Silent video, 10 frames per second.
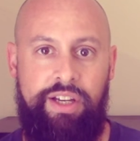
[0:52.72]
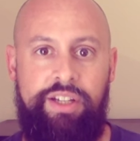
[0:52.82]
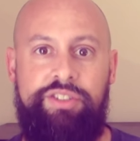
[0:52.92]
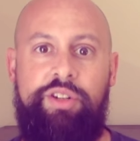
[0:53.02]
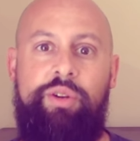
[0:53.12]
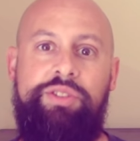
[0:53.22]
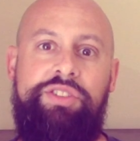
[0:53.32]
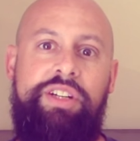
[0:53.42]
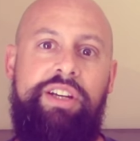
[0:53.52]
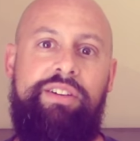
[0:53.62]
So don't
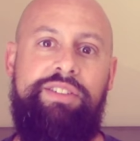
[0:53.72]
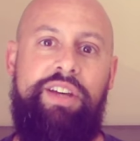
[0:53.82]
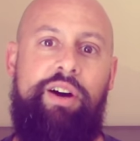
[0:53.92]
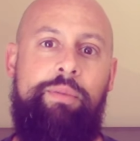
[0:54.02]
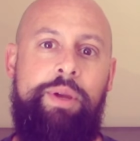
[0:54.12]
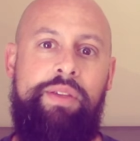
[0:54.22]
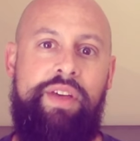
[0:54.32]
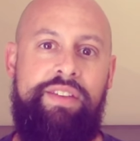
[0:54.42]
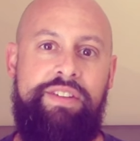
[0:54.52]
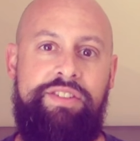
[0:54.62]
sit here and tell me
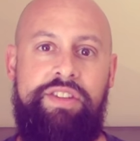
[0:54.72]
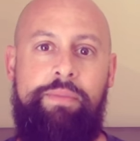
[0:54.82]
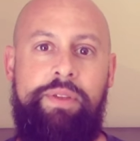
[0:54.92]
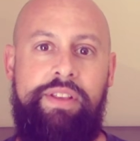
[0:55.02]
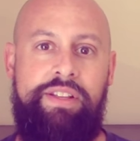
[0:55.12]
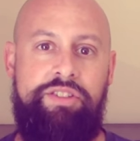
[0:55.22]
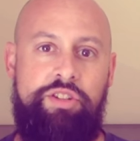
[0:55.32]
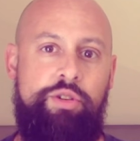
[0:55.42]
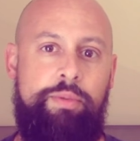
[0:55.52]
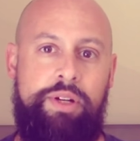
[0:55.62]
that that's something that's a
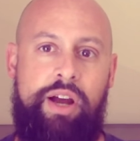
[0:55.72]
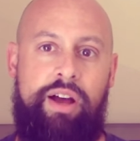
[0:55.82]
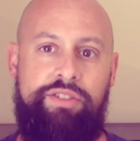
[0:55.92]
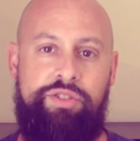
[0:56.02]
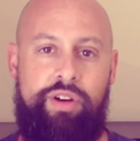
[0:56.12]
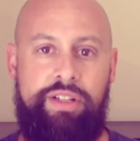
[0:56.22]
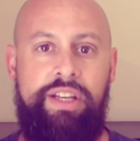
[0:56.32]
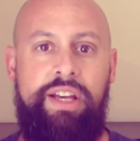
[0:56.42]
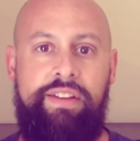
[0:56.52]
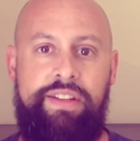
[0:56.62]
human construct.
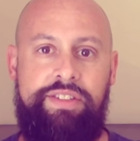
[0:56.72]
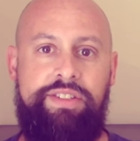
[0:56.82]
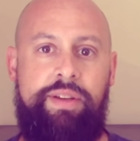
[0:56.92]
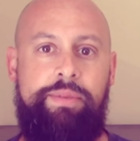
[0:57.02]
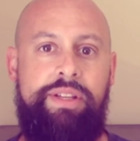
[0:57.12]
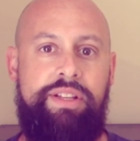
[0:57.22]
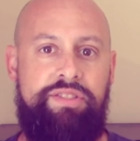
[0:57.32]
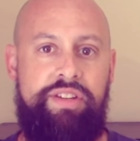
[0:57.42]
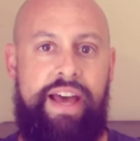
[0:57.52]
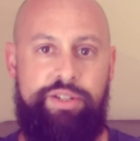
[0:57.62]
This is something that's
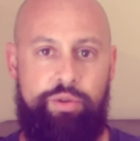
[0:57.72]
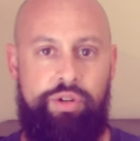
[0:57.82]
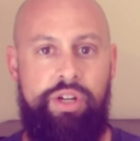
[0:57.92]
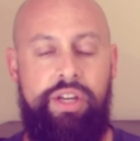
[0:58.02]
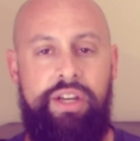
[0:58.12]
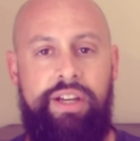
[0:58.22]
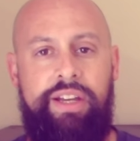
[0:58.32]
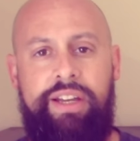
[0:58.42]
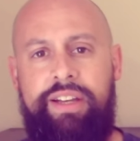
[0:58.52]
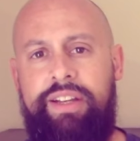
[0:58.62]
natural.
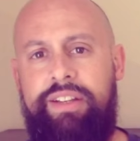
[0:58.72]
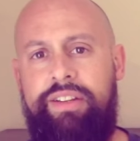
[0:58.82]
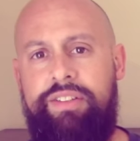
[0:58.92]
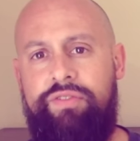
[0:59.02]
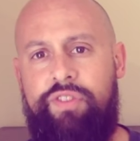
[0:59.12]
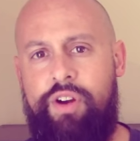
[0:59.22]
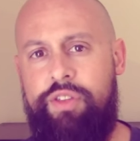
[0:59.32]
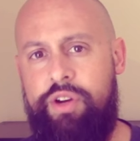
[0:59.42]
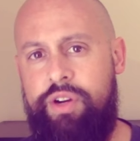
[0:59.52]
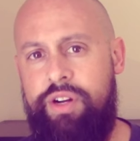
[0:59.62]

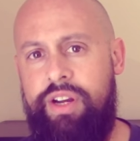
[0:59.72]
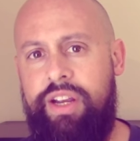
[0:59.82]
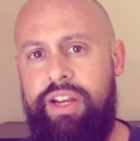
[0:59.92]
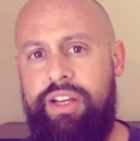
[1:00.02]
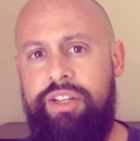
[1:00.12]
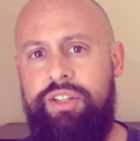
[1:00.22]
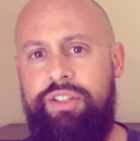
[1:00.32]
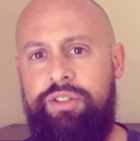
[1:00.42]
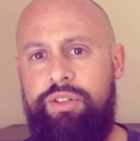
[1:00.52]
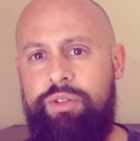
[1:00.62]
Further,
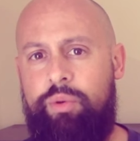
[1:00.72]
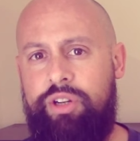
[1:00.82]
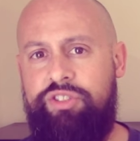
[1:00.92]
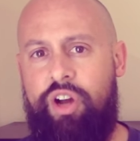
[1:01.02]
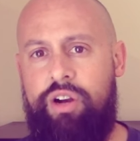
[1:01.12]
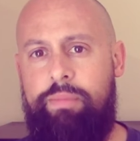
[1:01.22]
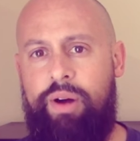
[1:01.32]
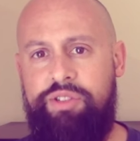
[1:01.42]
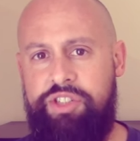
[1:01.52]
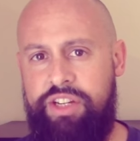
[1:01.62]
you want to talk
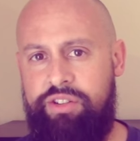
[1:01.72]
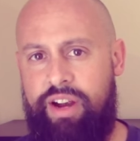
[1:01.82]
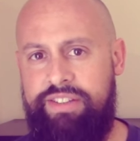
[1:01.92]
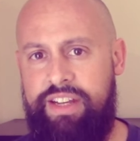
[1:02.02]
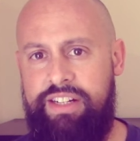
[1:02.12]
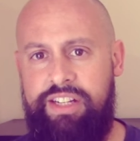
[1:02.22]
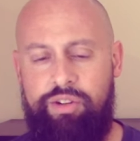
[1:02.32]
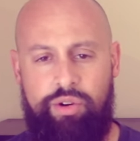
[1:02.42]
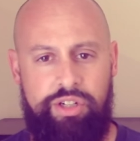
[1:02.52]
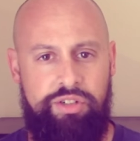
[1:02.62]
about gender identity
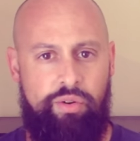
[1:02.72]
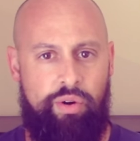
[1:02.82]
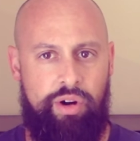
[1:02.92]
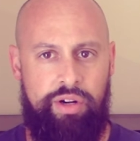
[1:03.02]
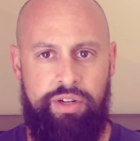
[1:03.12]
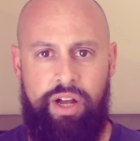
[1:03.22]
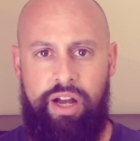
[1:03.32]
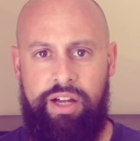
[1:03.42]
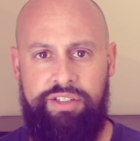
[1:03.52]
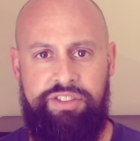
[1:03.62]

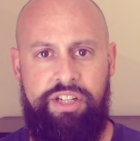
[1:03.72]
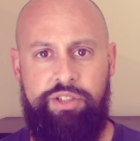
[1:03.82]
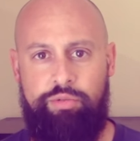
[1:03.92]
or gender